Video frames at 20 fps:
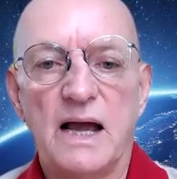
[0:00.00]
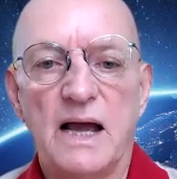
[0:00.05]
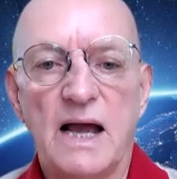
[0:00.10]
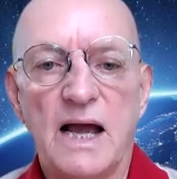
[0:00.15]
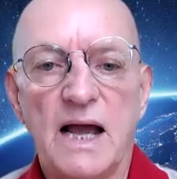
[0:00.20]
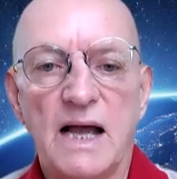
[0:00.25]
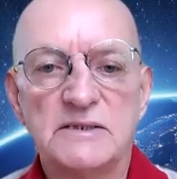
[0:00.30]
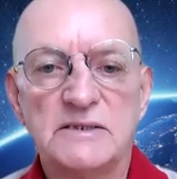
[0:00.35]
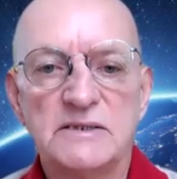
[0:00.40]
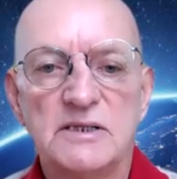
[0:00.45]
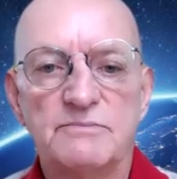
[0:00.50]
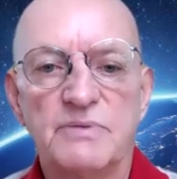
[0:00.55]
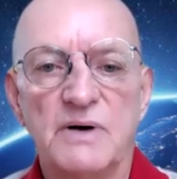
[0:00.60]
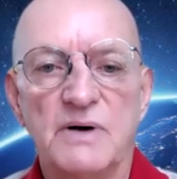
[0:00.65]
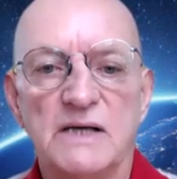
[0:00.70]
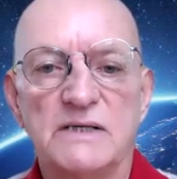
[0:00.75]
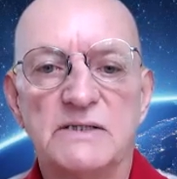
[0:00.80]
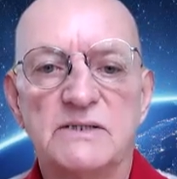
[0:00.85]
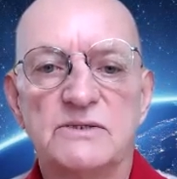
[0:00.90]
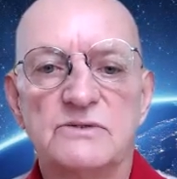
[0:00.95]
asset
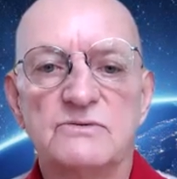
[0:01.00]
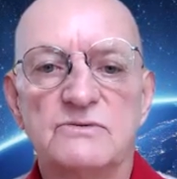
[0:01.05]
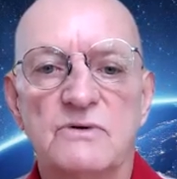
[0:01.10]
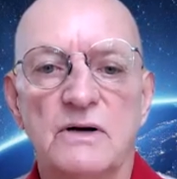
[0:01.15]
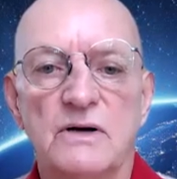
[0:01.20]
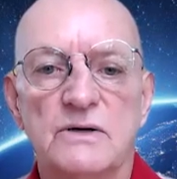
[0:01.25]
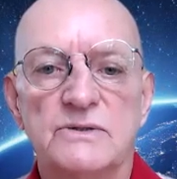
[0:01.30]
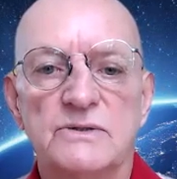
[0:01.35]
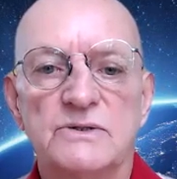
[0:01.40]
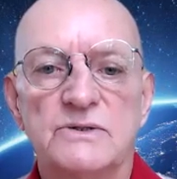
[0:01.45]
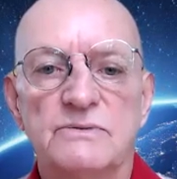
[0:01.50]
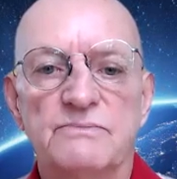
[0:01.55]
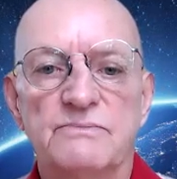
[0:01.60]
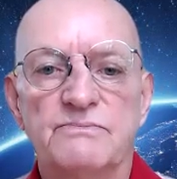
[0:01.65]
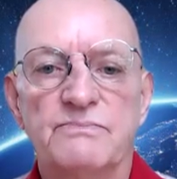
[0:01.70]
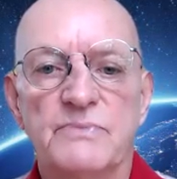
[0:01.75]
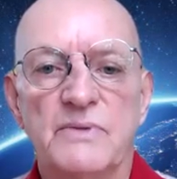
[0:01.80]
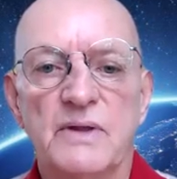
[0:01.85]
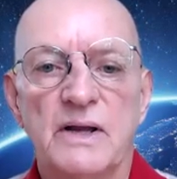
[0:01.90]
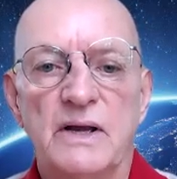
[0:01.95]
prices rose.
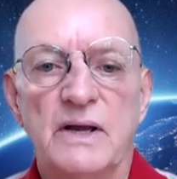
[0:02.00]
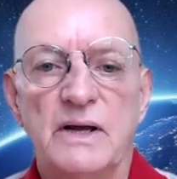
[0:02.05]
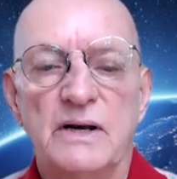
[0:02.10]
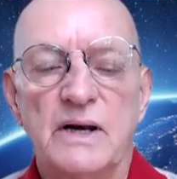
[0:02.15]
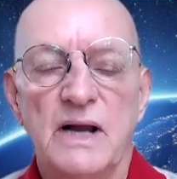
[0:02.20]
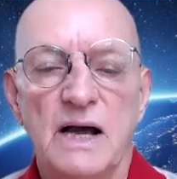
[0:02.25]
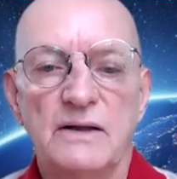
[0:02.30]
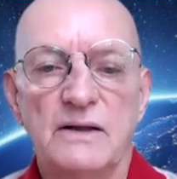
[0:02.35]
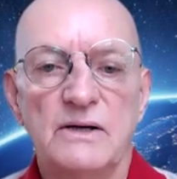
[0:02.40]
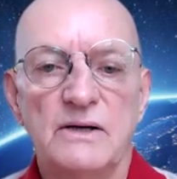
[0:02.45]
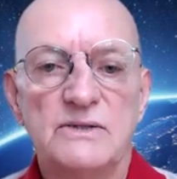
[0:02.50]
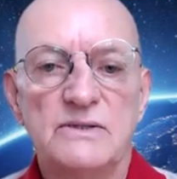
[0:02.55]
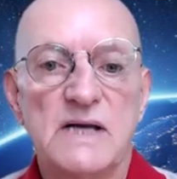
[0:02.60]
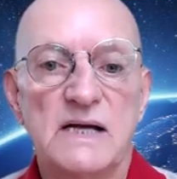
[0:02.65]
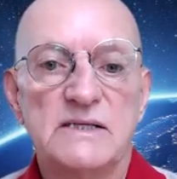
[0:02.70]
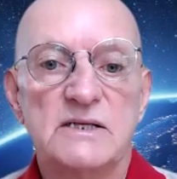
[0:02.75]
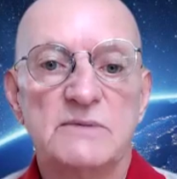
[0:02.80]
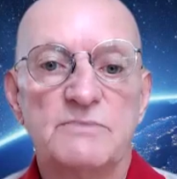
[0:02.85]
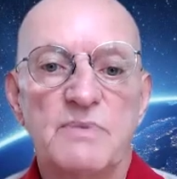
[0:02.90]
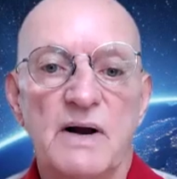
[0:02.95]
Now, those
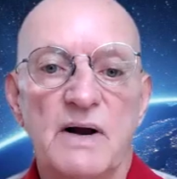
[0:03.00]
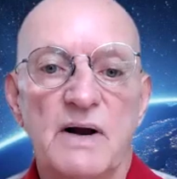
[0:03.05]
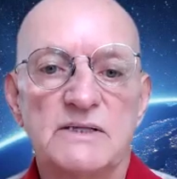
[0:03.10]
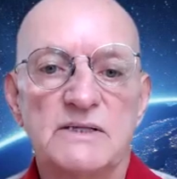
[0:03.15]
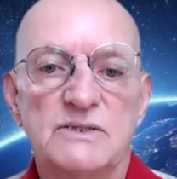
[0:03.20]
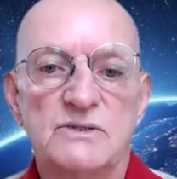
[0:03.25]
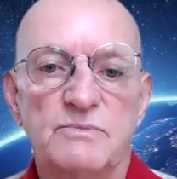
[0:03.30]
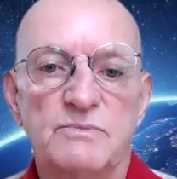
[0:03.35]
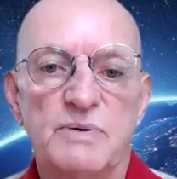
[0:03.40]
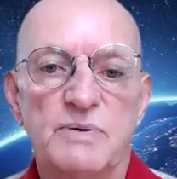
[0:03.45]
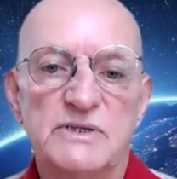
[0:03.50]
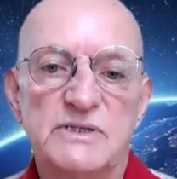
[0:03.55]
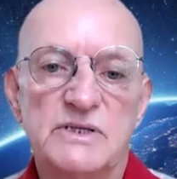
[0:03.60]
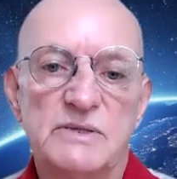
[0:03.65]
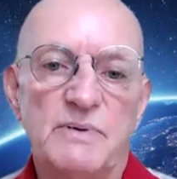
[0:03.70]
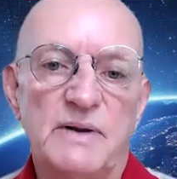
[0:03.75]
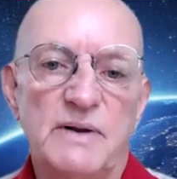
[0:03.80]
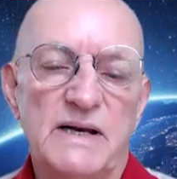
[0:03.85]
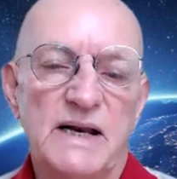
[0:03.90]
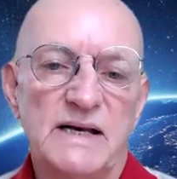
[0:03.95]
asset prices are
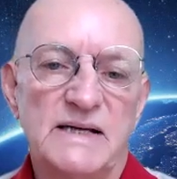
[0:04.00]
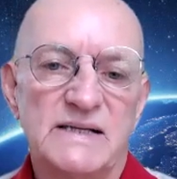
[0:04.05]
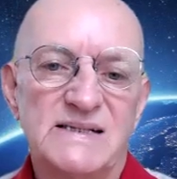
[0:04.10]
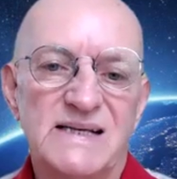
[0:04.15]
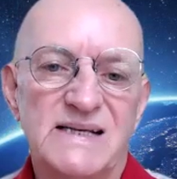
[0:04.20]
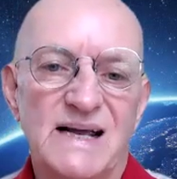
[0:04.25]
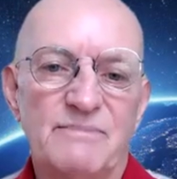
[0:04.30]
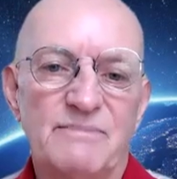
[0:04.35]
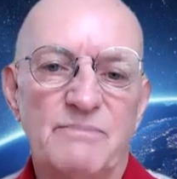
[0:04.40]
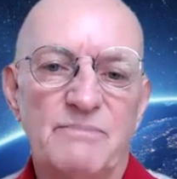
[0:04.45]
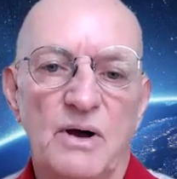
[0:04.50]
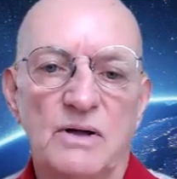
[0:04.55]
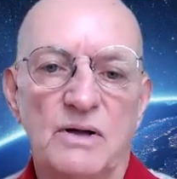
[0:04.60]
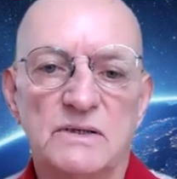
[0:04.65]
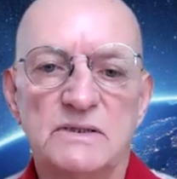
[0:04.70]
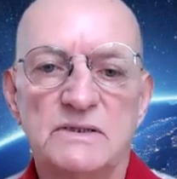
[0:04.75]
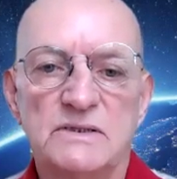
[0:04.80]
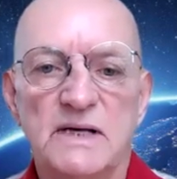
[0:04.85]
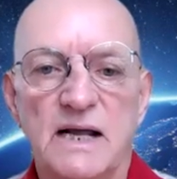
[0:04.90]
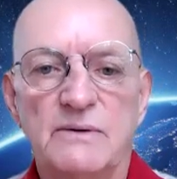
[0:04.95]
principally, let us say,
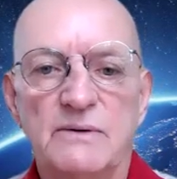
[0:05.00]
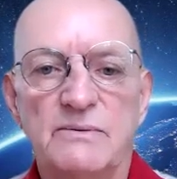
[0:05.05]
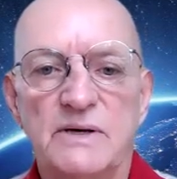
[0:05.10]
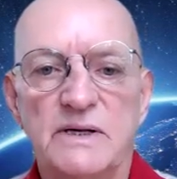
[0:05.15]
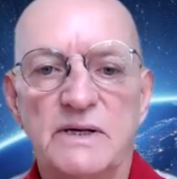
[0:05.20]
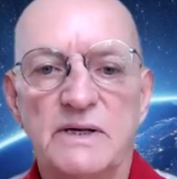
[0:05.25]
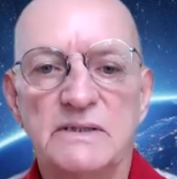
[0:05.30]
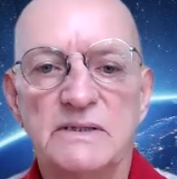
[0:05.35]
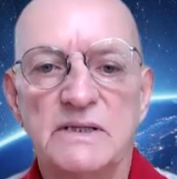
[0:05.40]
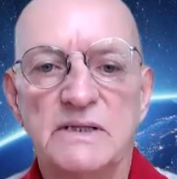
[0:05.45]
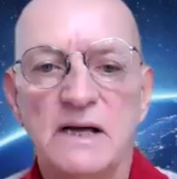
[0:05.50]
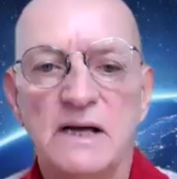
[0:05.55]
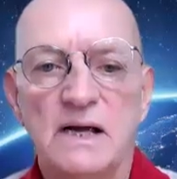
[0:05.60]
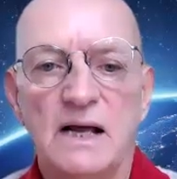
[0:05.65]
bonds and equities.